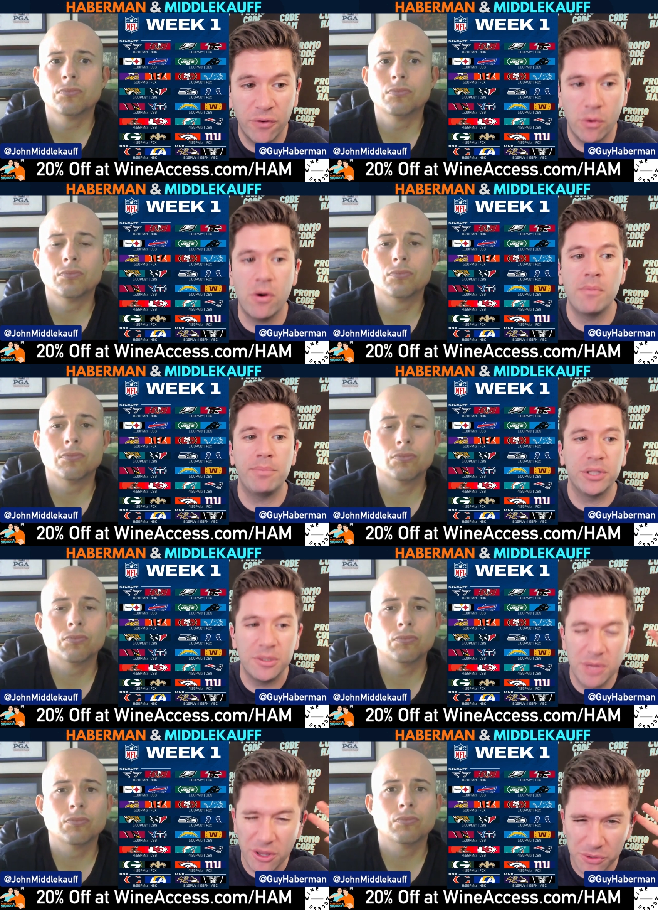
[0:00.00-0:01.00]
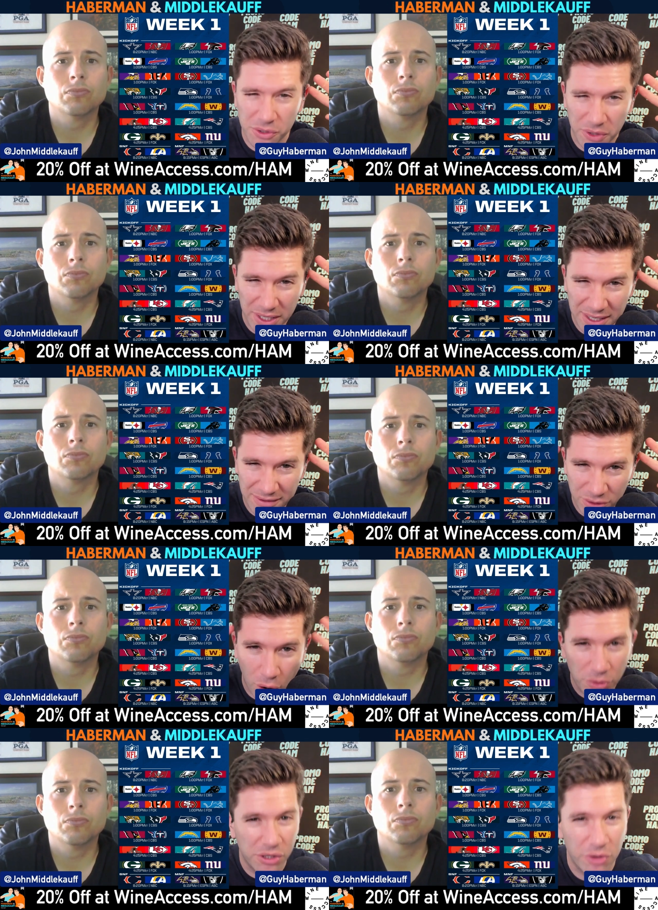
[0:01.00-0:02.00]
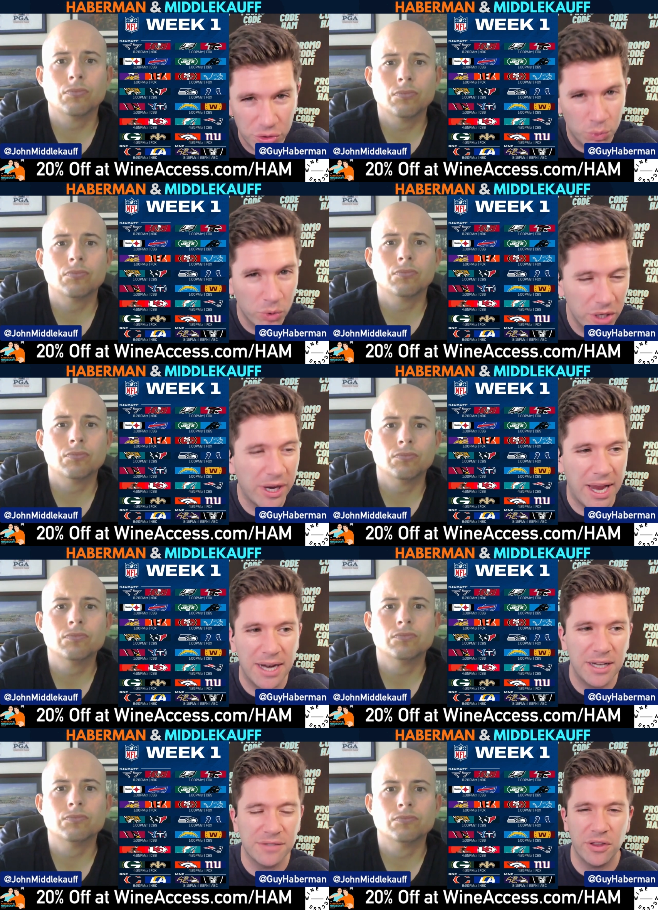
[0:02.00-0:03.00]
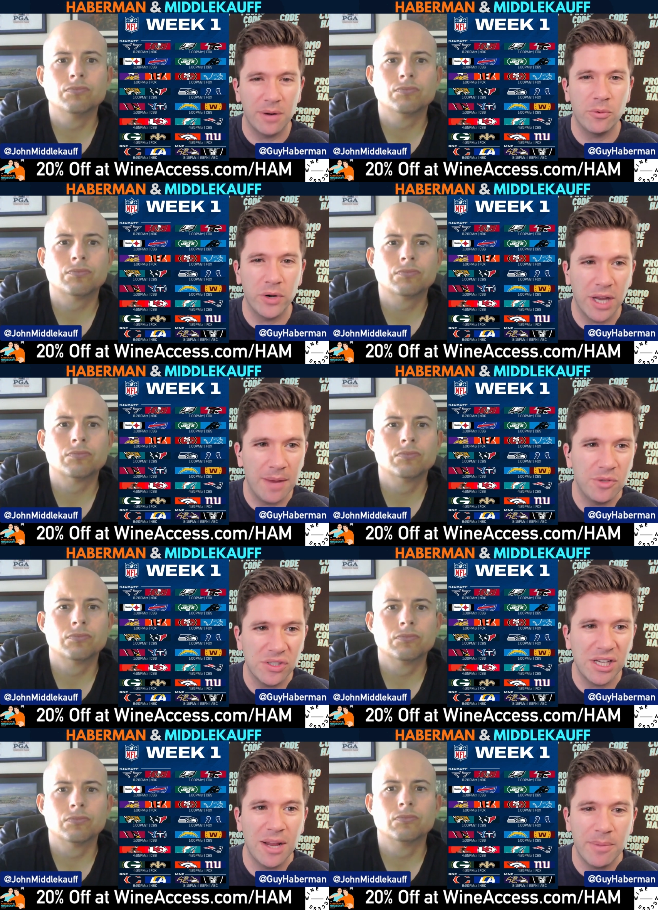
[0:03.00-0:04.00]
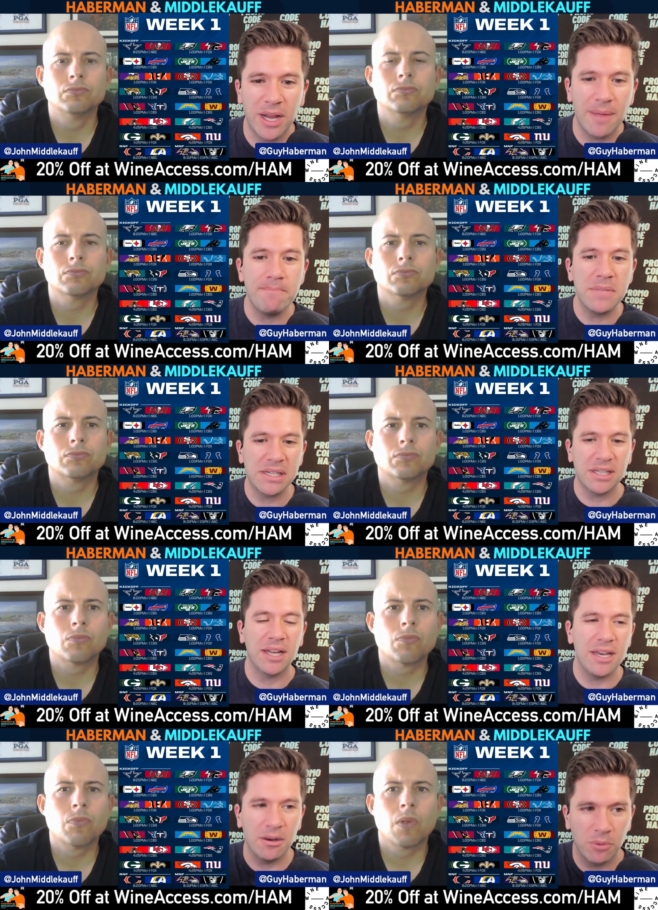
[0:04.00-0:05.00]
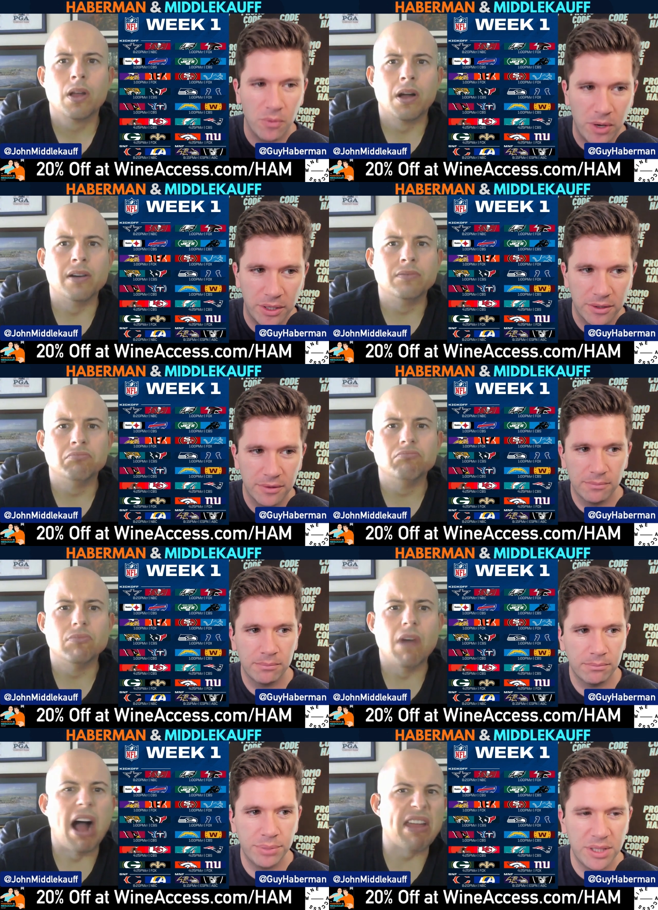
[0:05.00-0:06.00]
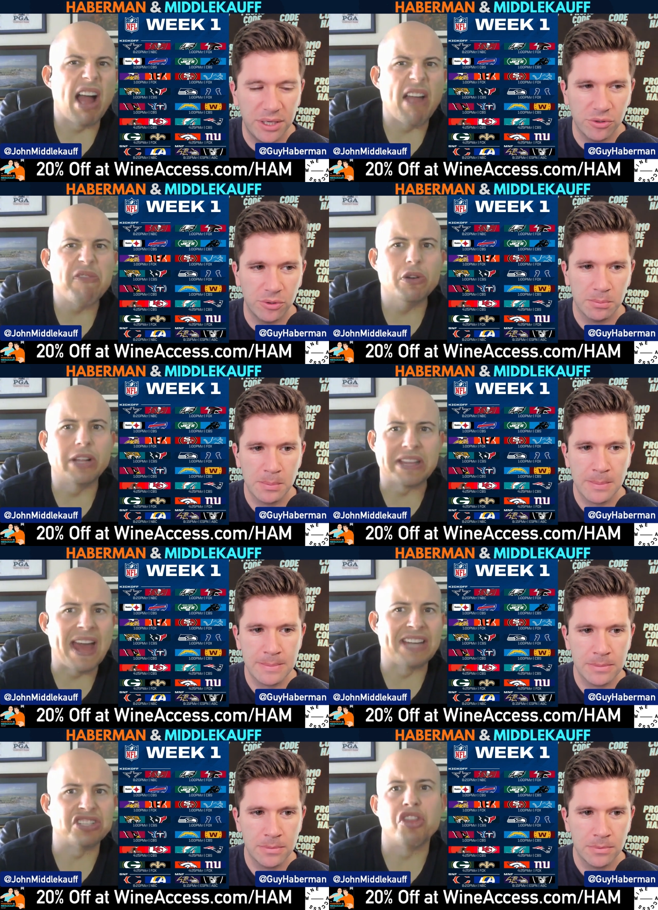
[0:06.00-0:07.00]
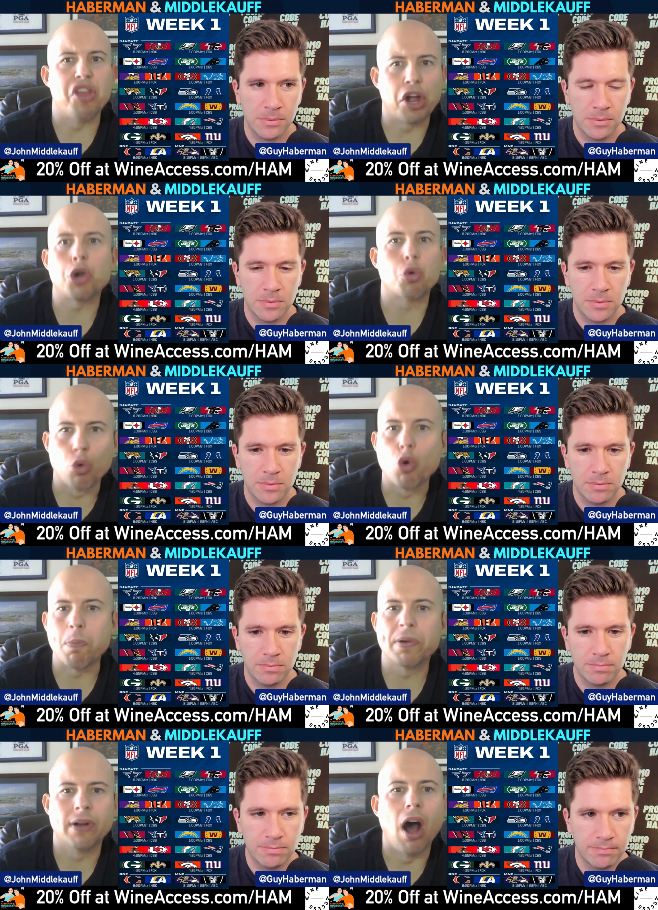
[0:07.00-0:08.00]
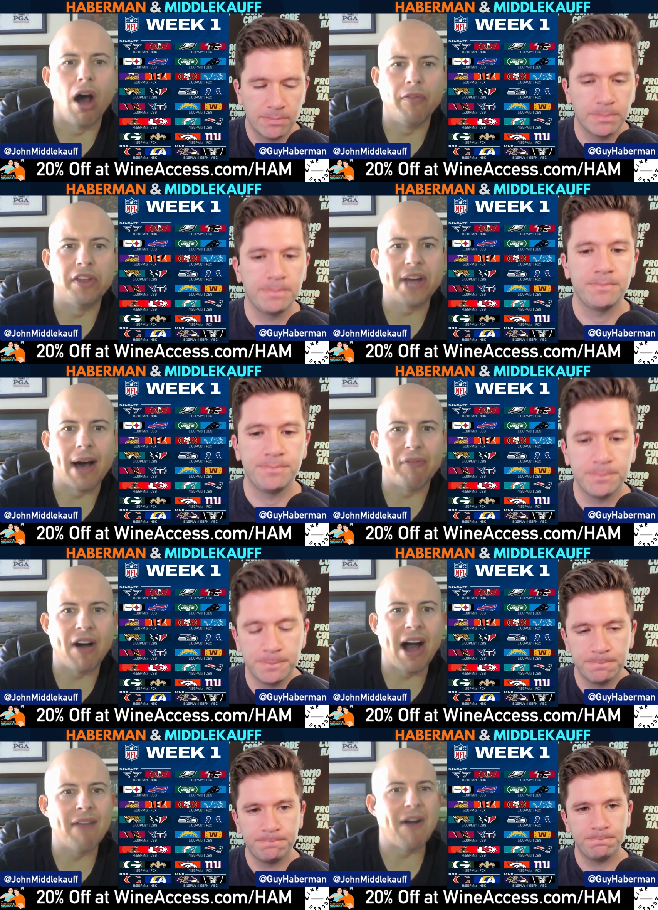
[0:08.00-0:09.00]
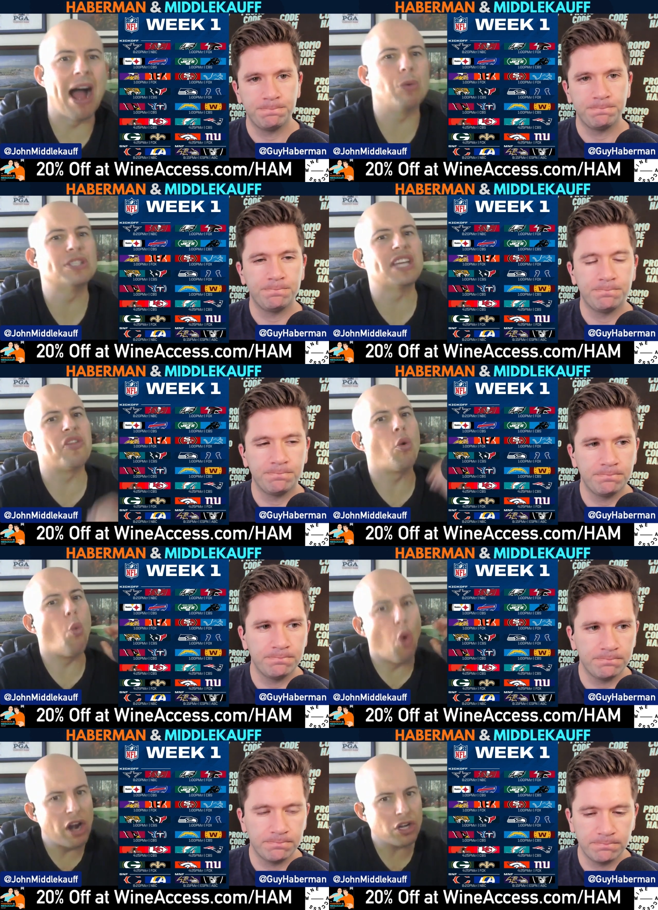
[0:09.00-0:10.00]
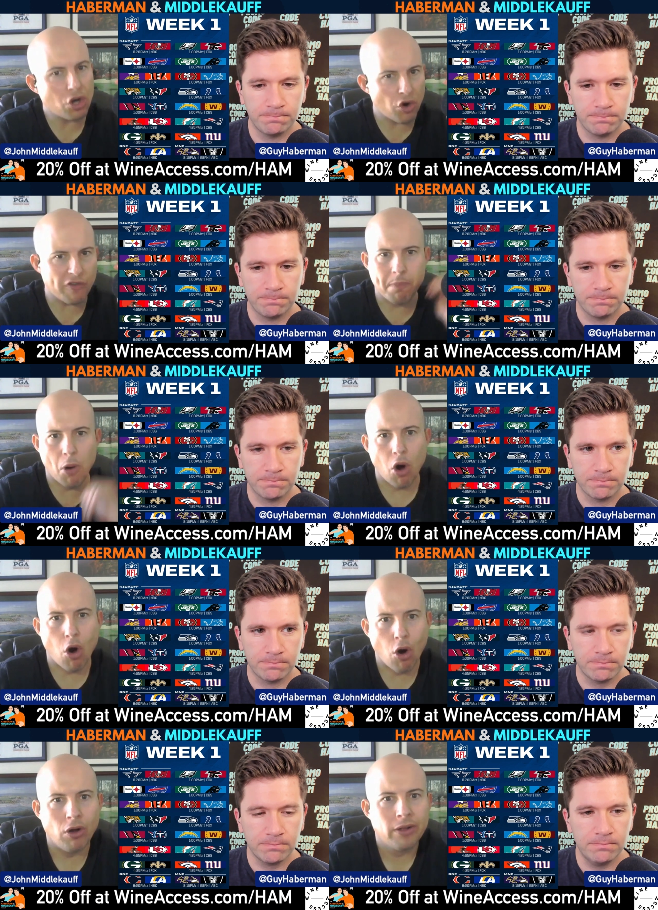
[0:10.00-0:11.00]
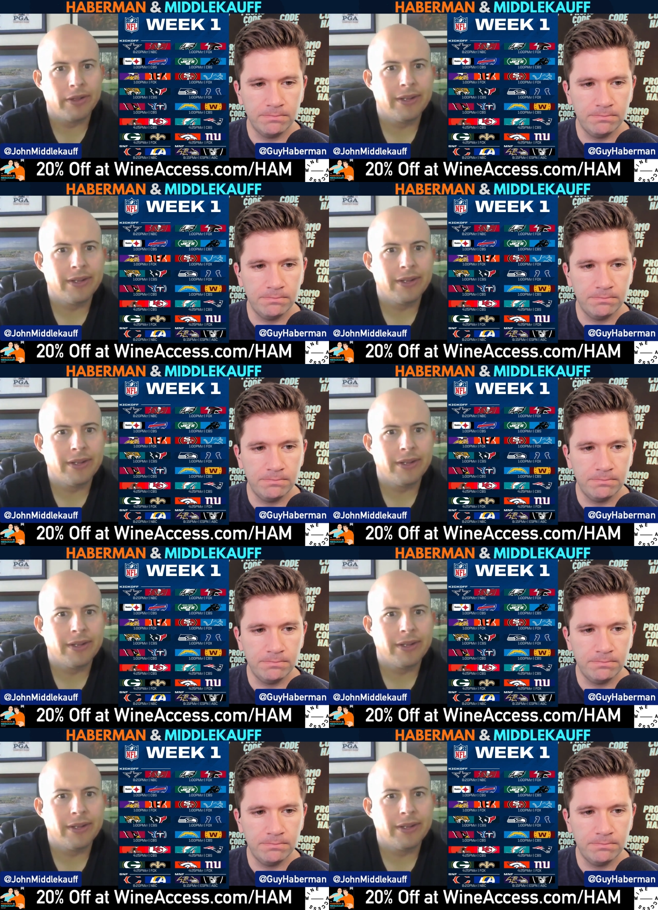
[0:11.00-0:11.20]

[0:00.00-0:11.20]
Speaker 1: for, but to me those are the those are the real candidates for the number one game. Do you see anybody I'm missing at number one?
Speaker 2: I, I feel like that's the group of the top five. I would say the one curveball,